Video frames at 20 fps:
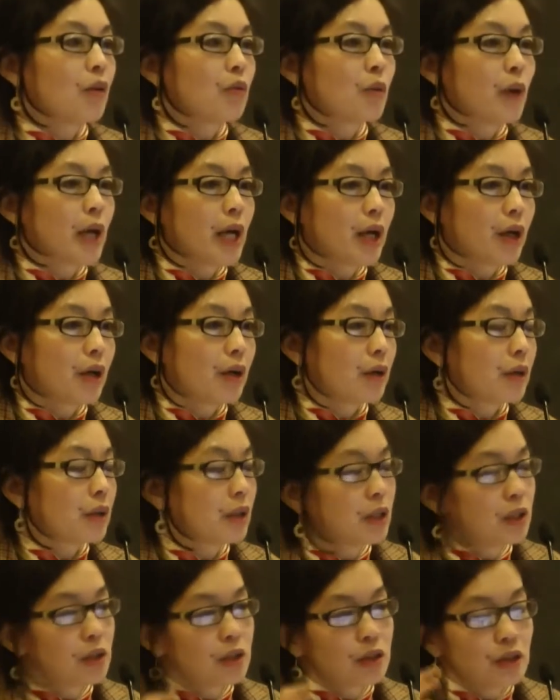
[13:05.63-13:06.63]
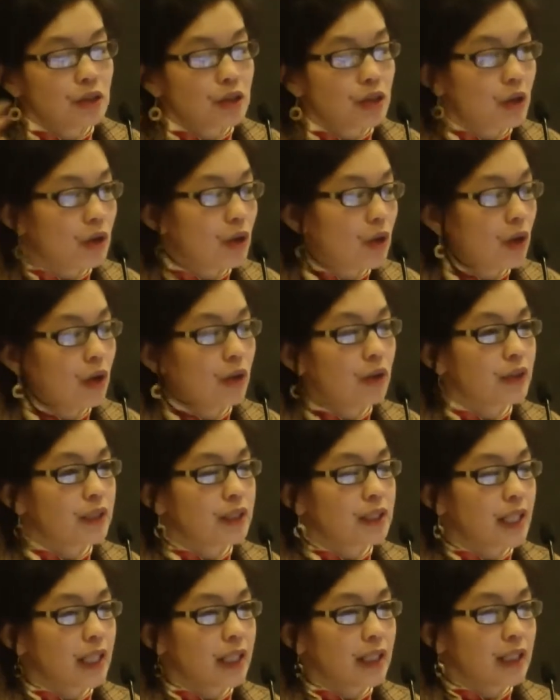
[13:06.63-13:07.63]
where you know all the
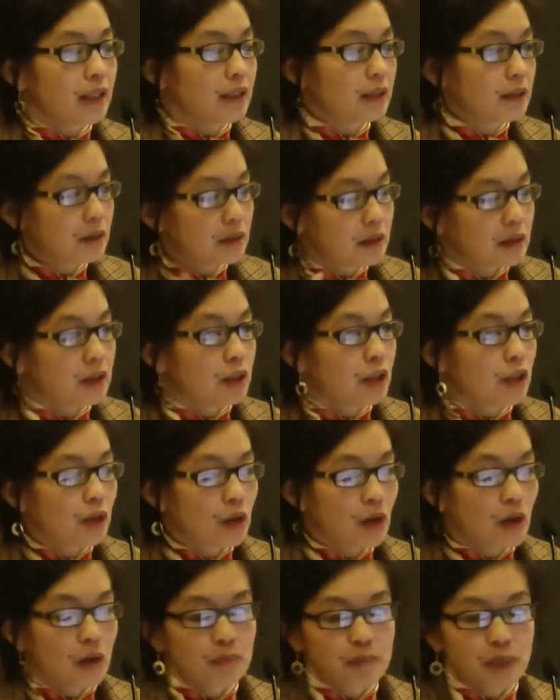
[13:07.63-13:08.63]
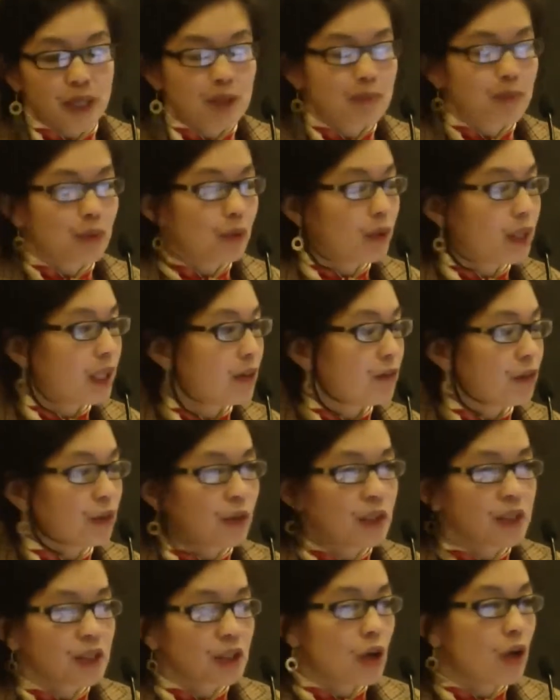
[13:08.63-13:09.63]
data, you know, paper,
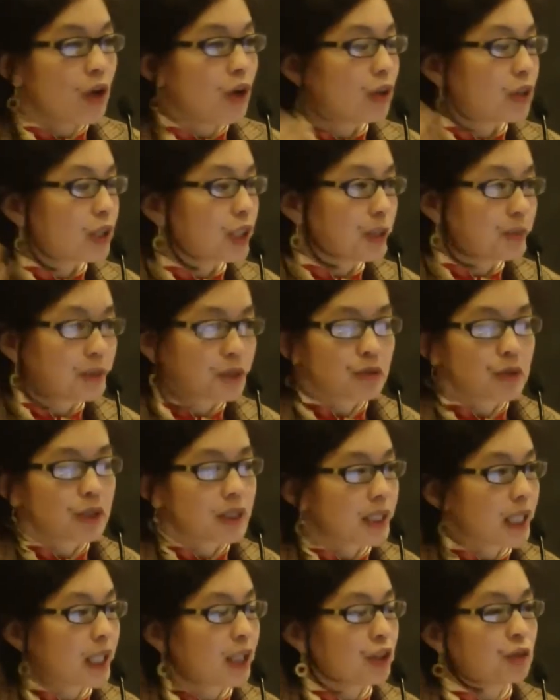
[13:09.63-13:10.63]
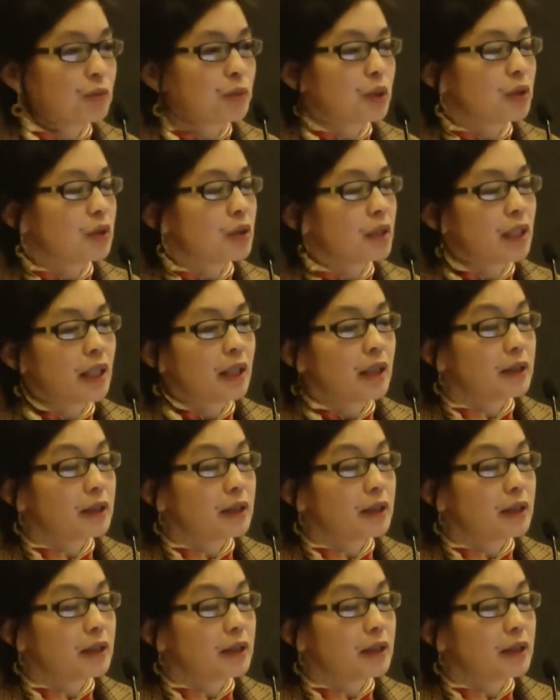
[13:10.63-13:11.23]
whatever, is all going to be recyclable.